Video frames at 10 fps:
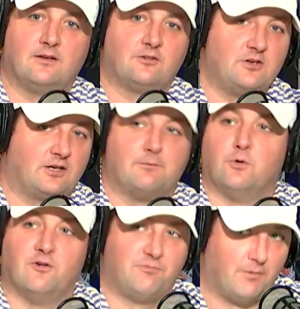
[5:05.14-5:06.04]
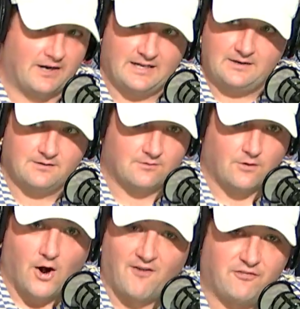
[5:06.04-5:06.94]
so you can move money
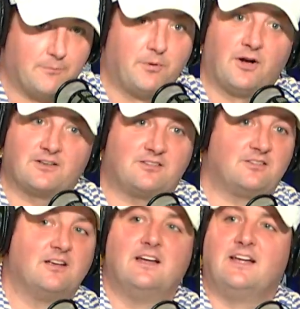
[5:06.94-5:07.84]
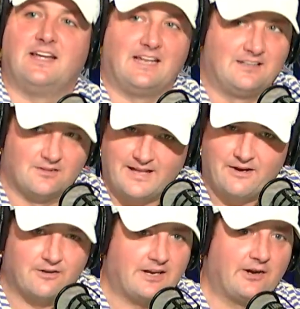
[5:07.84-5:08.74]
off the books into
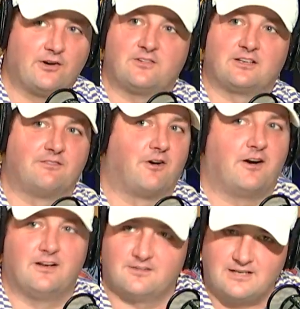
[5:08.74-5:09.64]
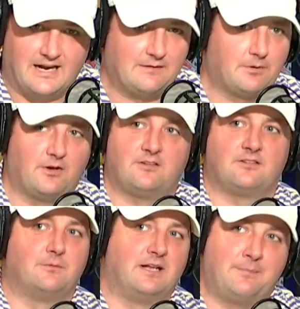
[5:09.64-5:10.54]
later years and convert it into signing
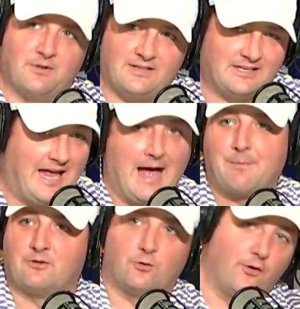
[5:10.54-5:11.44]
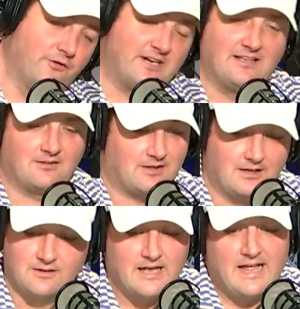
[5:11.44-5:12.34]
bonus and manipulate the cap and do all those kinds of
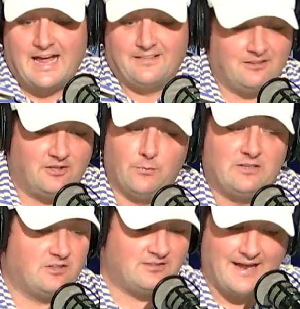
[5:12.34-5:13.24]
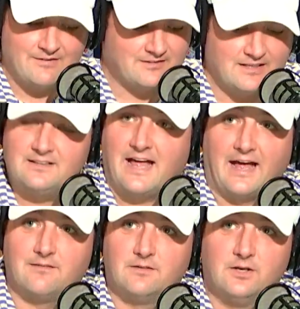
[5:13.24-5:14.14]
things. And this year, we just haven't seen
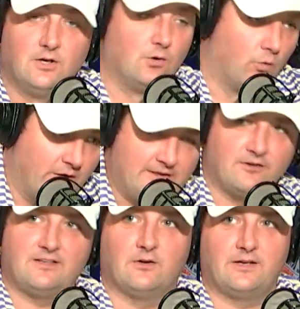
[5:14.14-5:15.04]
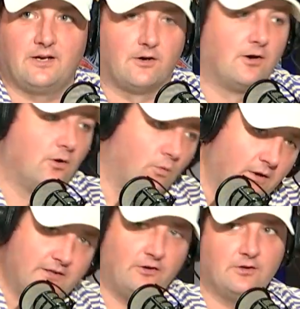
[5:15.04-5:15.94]
that. One-year deal here,
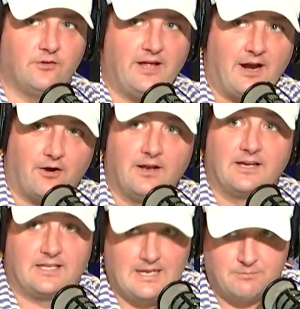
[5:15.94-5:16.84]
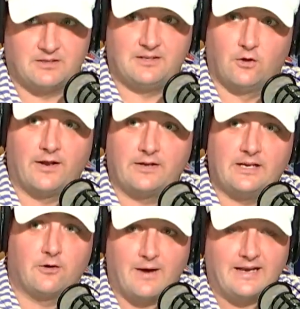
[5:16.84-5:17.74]
one-year deal there. Keep the deal at a
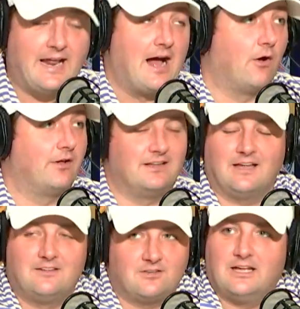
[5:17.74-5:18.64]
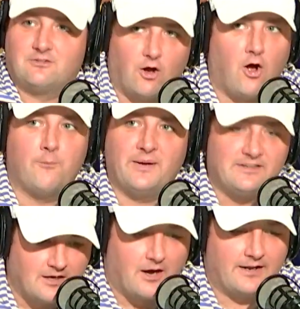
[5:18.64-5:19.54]
year right now. It's, it's all
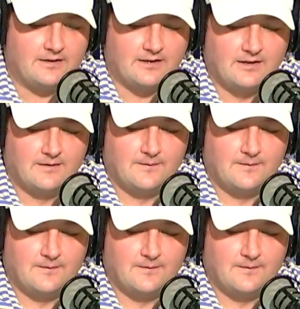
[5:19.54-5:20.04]
been done